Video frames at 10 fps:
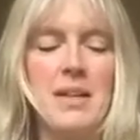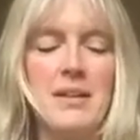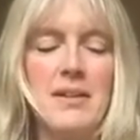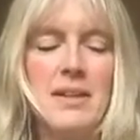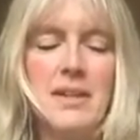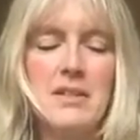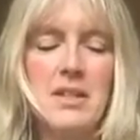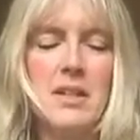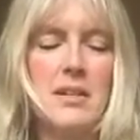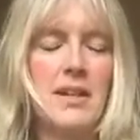So
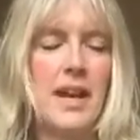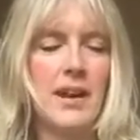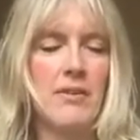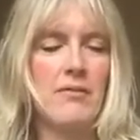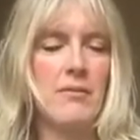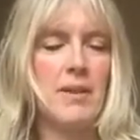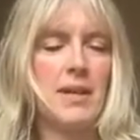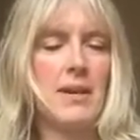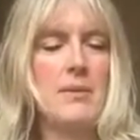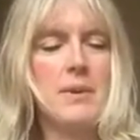do look out for
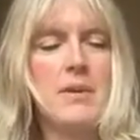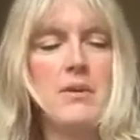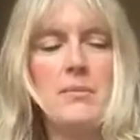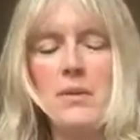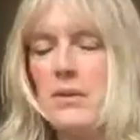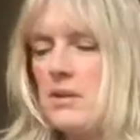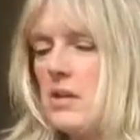me coming on with